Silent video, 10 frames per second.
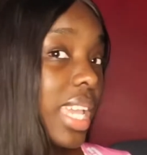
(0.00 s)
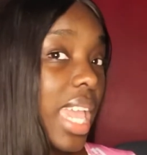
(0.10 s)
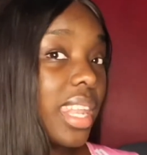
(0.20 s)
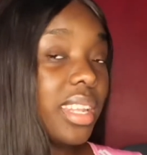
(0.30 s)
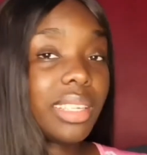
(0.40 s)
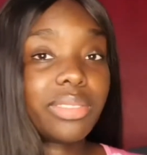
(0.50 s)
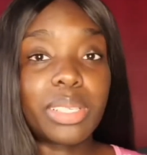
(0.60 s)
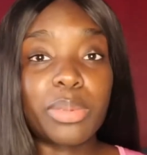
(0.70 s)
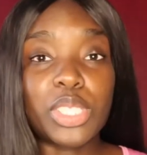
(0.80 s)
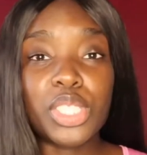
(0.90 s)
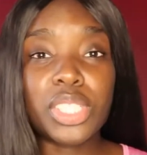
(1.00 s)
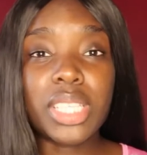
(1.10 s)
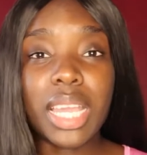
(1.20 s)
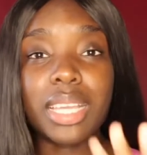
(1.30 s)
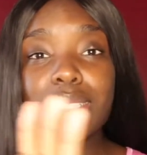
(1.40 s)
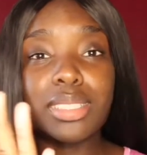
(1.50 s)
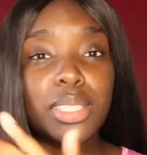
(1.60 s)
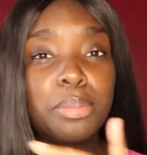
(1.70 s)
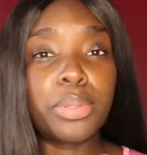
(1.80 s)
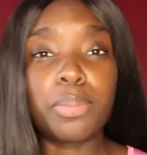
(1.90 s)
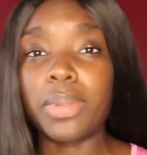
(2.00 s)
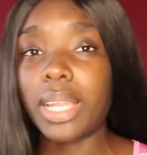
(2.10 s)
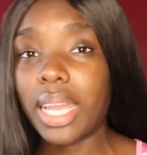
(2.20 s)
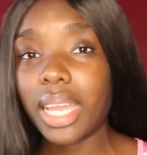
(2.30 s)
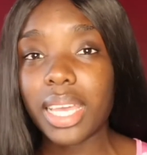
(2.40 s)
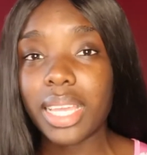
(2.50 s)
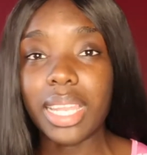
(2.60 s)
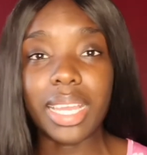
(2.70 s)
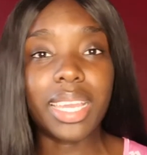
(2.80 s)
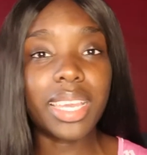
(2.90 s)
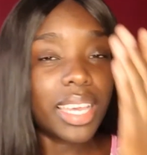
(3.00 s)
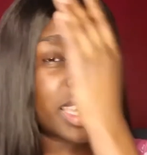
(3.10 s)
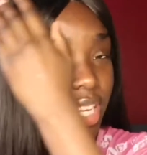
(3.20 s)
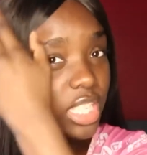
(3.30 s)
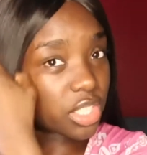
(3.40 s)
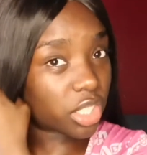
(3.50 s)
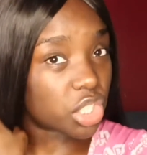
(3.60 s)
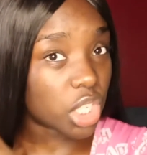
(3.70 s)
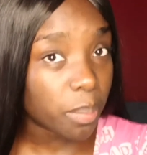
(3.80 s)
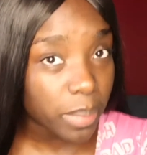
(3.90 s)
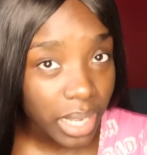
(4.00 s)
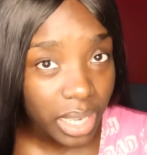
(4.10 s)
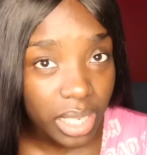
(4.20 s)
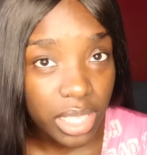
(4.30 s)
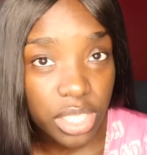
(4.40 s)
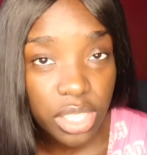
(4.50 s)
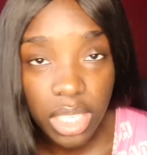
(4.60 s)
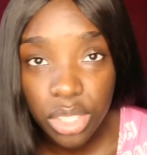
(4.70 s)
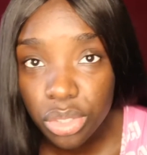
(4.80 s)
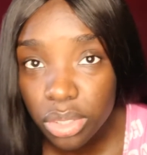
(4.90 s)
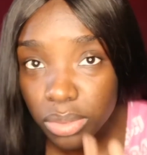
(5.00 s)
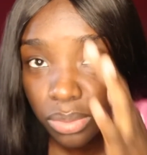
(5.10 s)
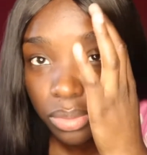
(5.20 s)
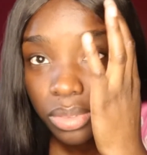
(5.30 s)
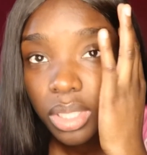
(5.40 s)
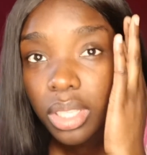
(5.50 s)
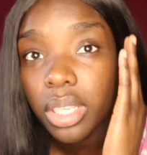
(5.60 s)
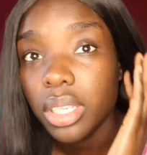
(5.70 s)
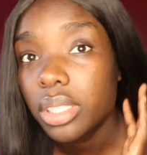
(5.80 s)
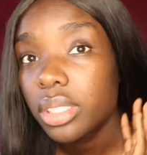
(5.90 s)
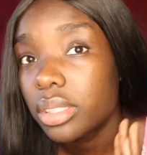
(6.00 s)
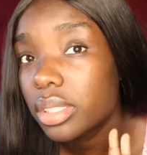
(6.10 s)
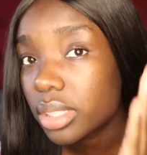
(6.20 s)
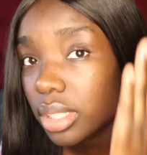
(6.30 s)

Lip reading: And I love it because it's just like simple black, like it's not jet black, it's natural, it's the